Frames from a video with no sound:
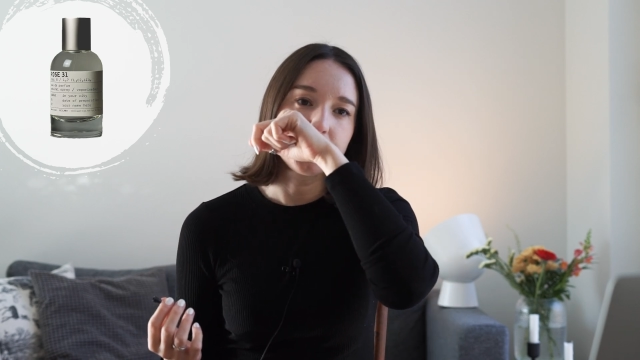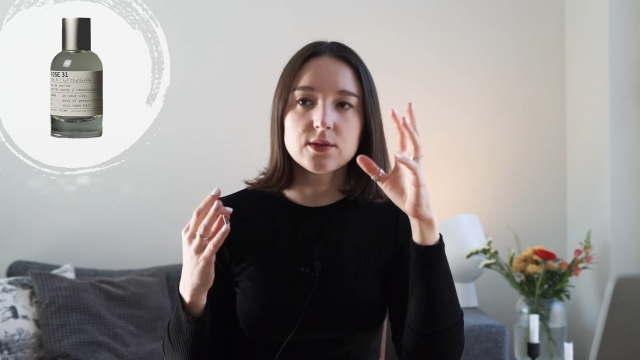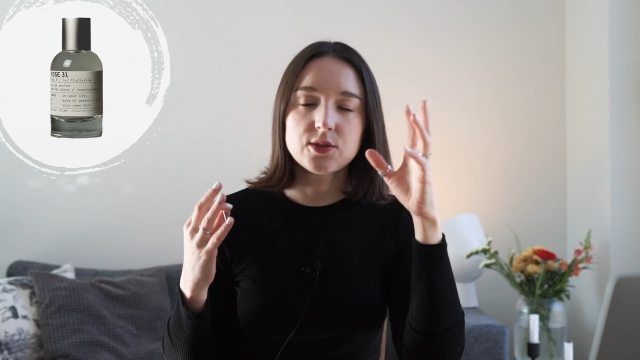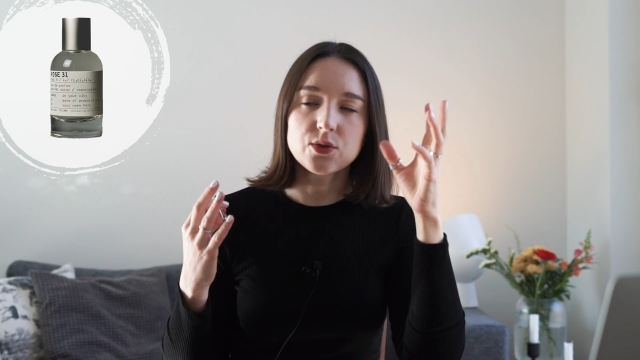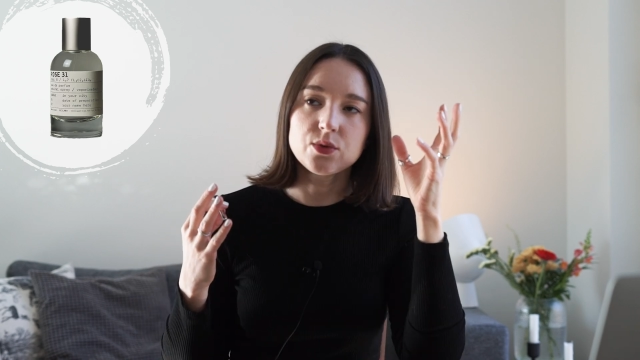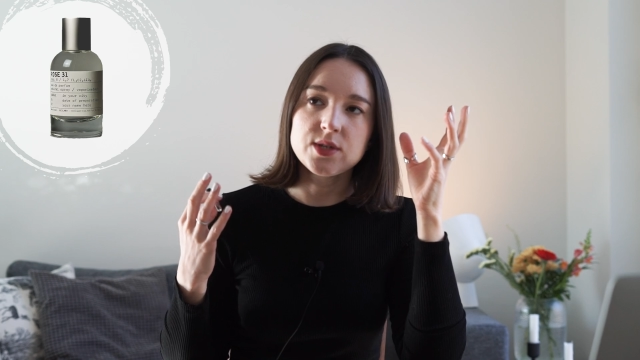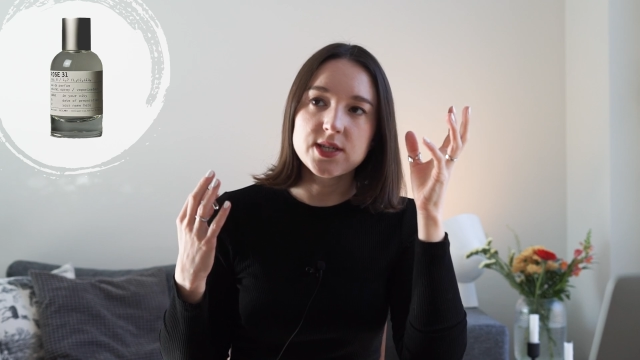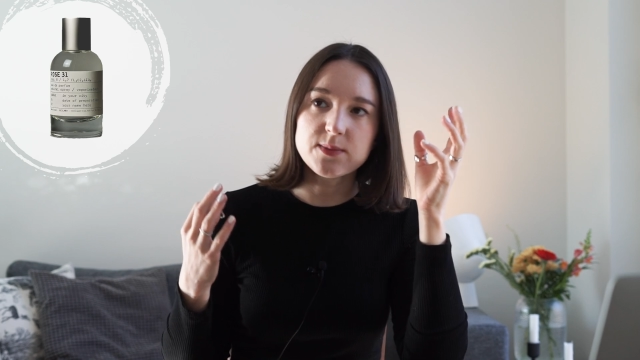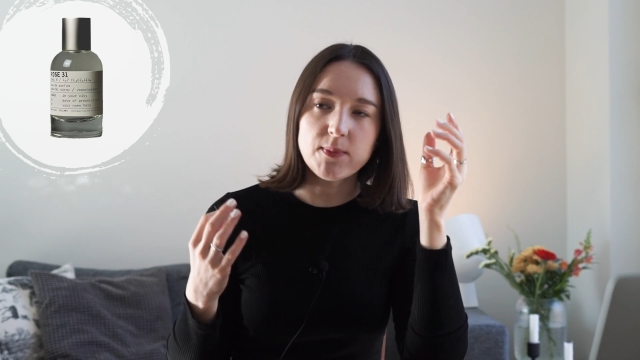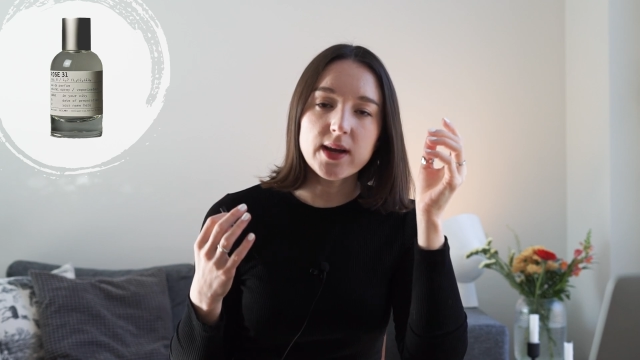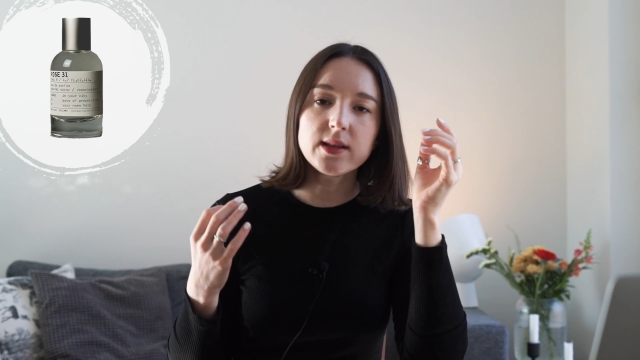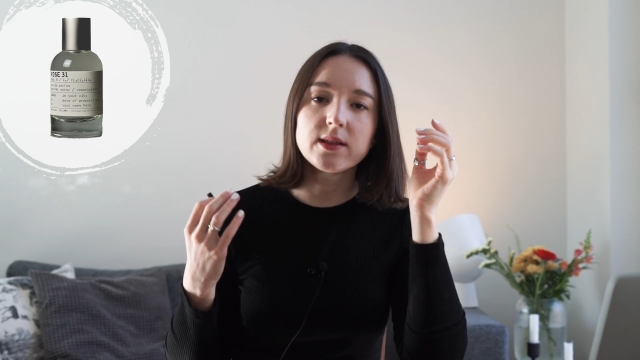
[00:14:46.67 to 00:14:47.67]
So
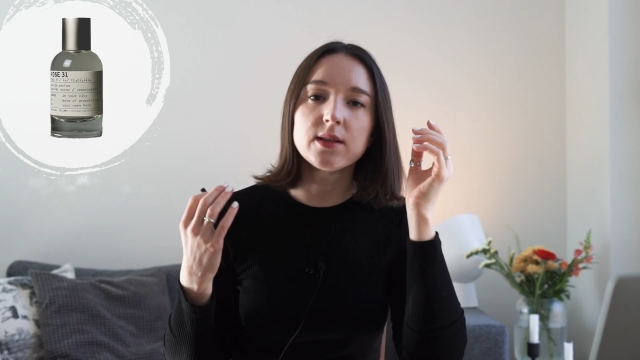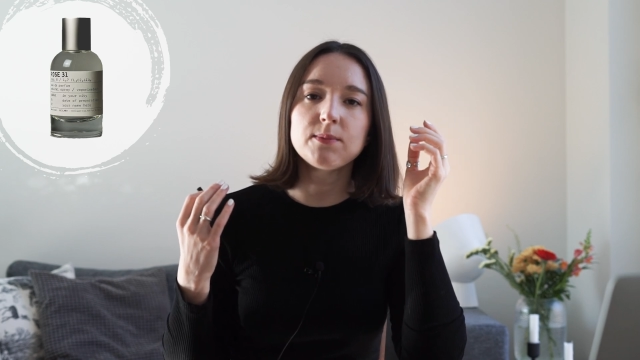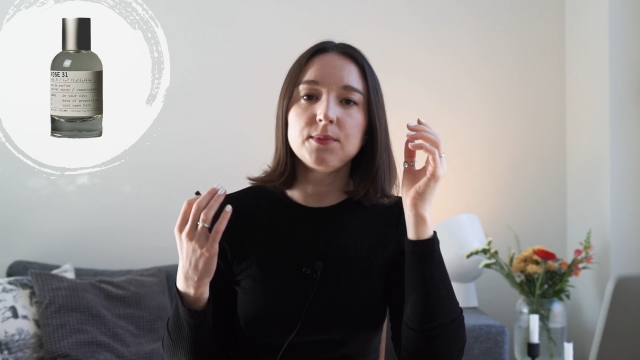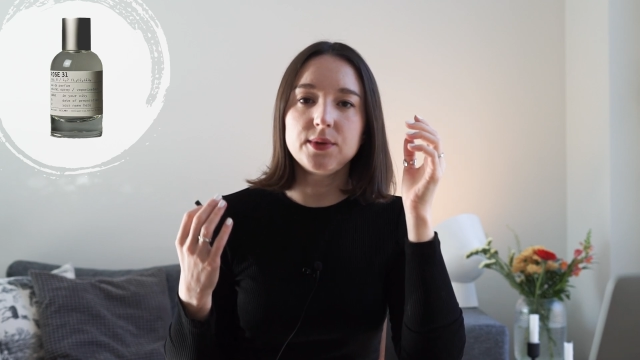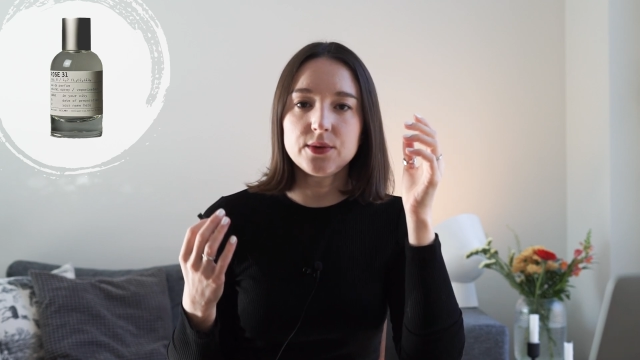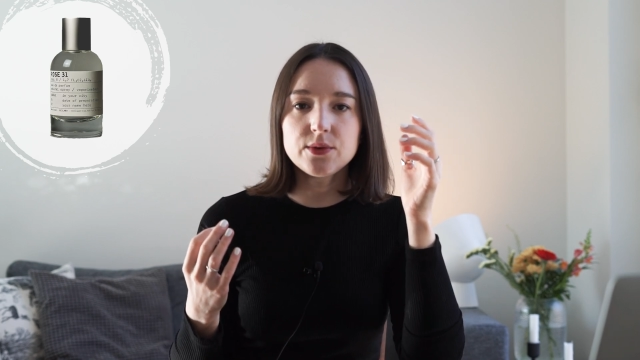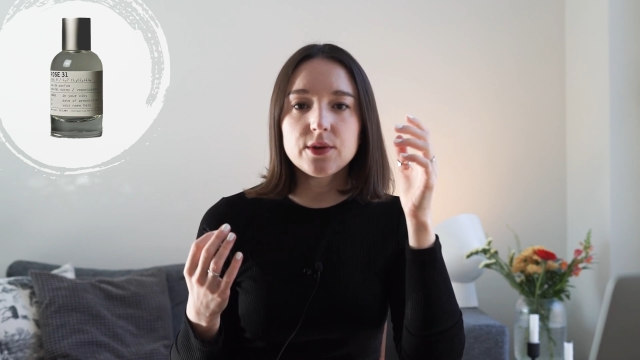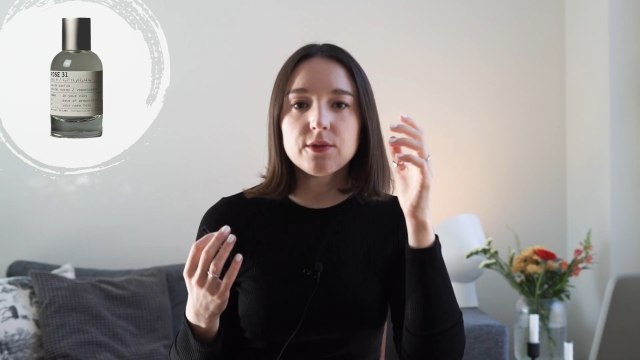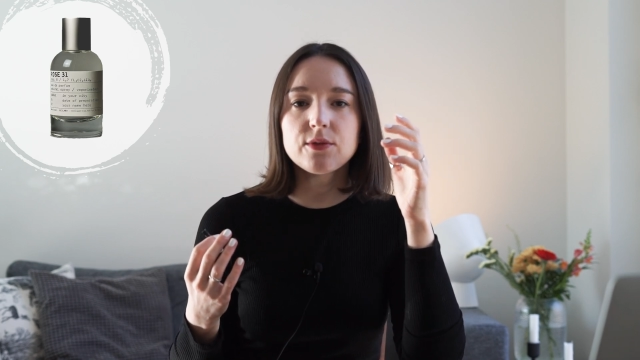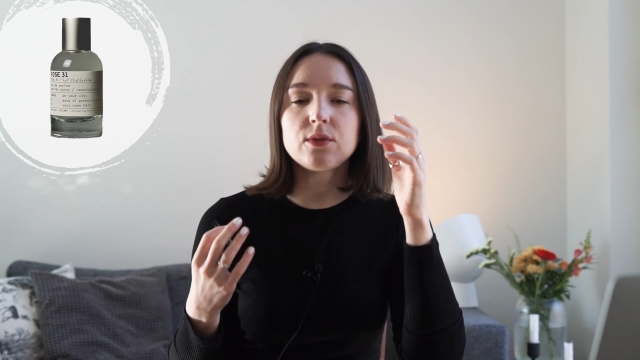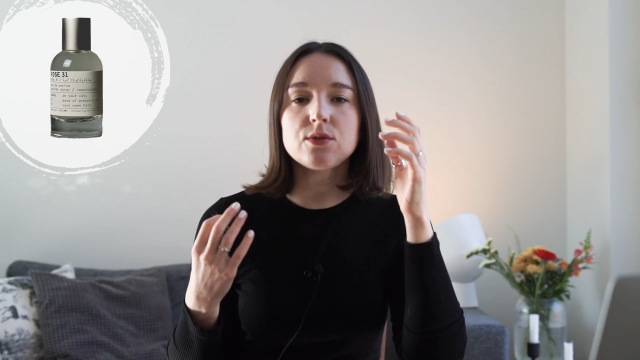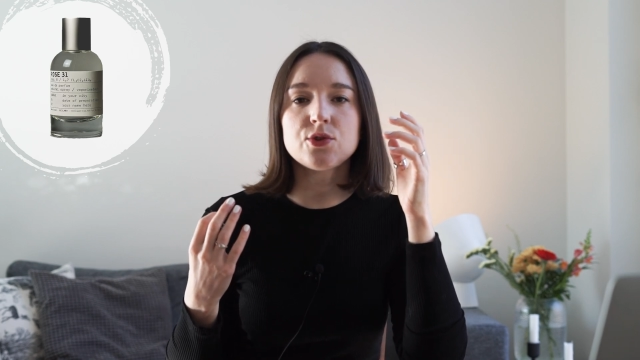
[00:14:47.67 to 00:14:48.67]
despite the
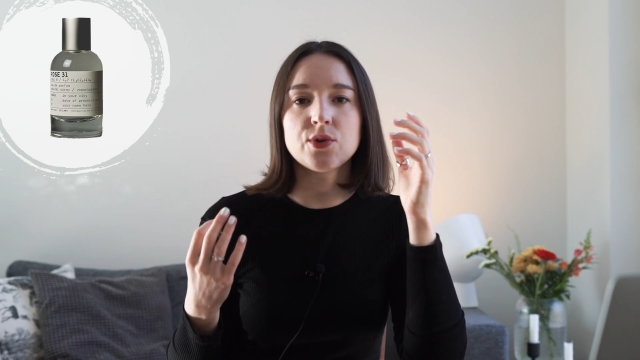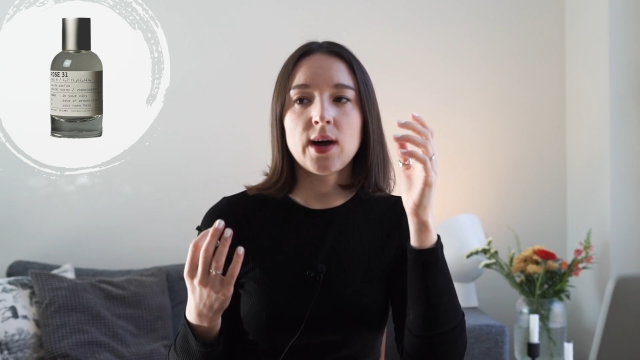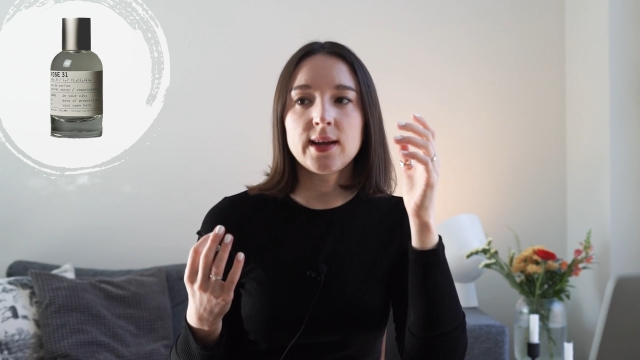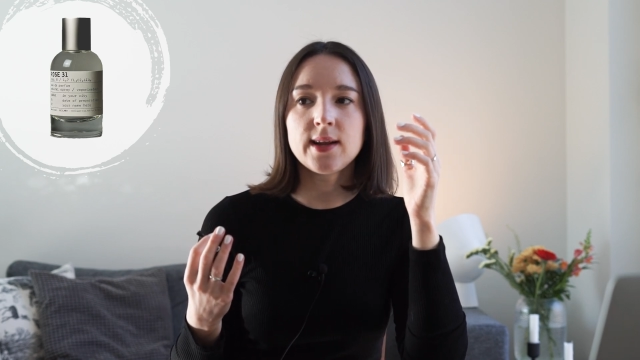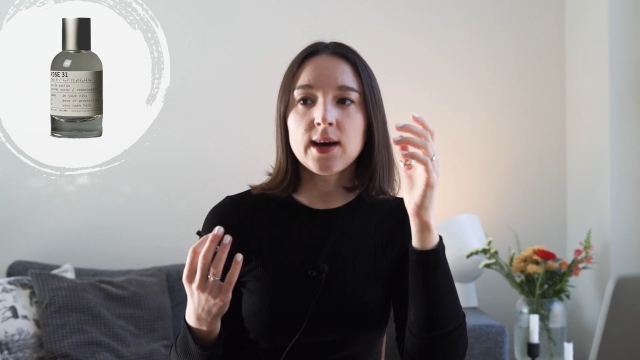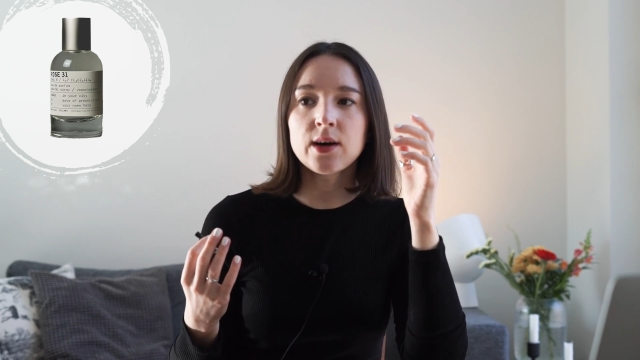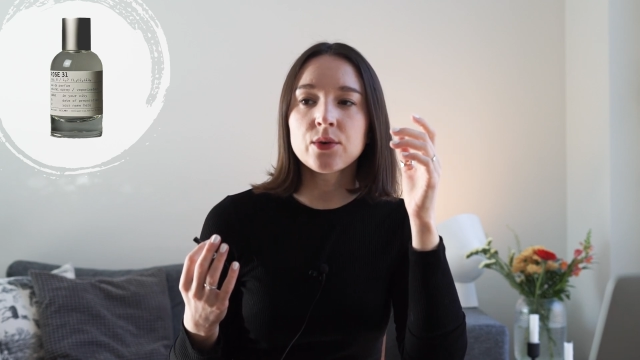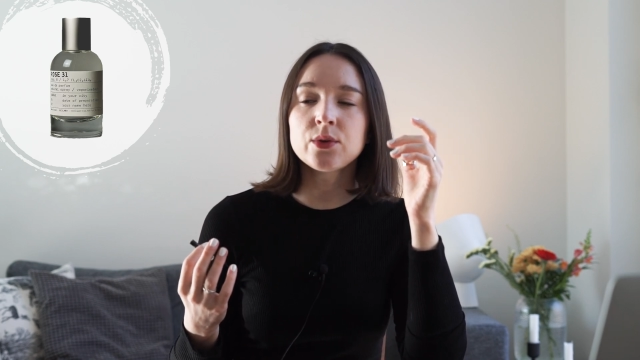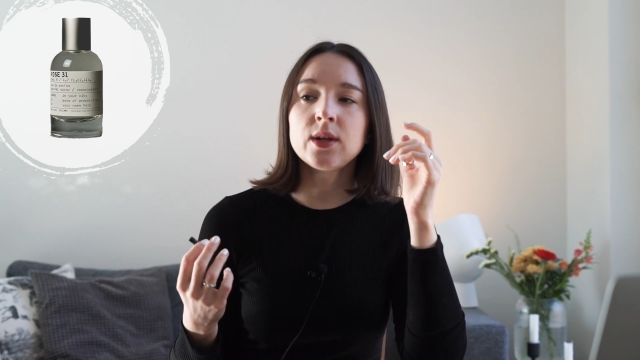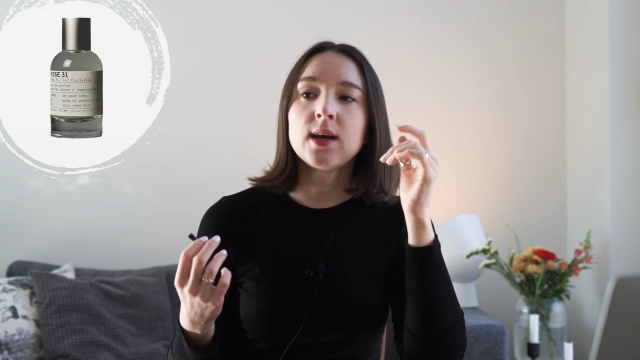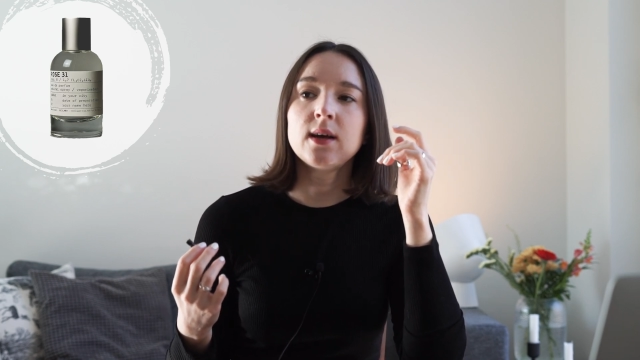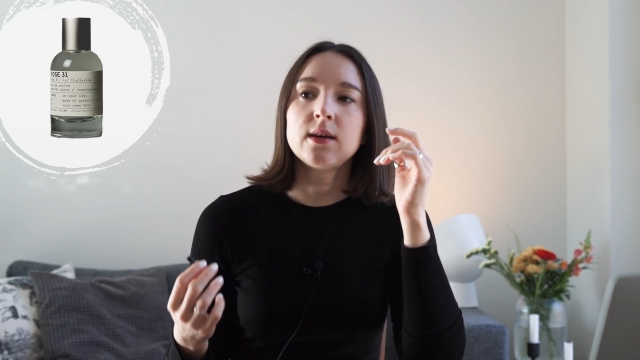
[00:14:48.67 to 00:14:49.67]
beautiful dry down,